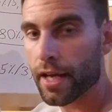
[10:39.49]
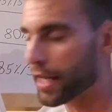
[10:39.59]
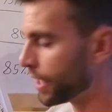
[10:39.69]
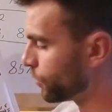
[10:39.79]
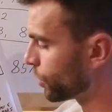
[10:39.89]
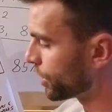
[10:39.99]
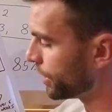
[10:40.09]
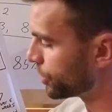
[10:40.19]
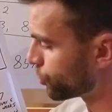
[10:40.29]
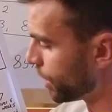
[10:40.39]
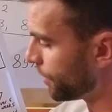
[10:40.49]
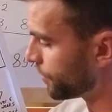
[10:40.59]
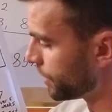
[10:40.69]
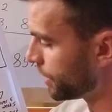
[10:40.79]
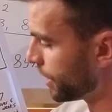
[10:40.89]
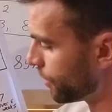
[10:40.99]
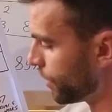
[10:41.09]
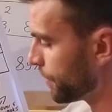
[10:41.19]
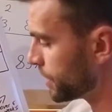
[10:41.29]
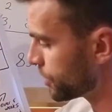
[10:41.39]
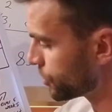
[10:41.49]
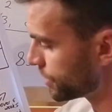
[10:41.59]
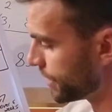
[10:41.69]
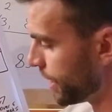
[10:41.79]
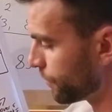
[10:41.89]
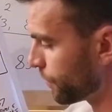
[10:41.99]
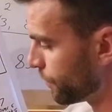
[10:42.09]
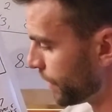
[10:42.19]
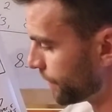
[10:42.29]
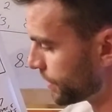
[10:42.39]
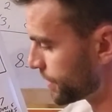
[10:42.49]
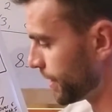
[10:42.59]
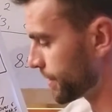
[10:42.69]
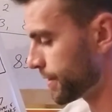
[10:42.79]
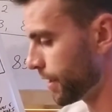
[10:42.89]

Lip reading: And we're gonna drop the repetitions down from 5 to 6